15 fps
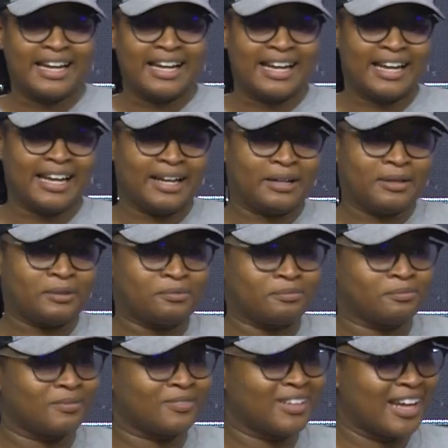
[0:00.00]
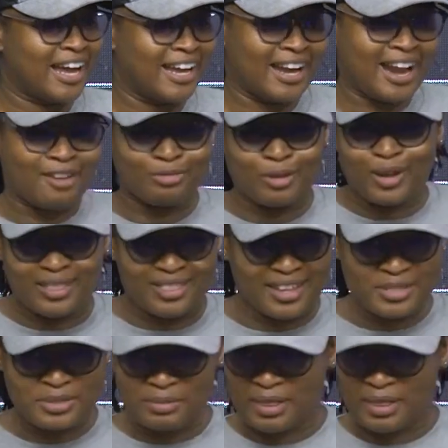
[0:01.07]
I love all things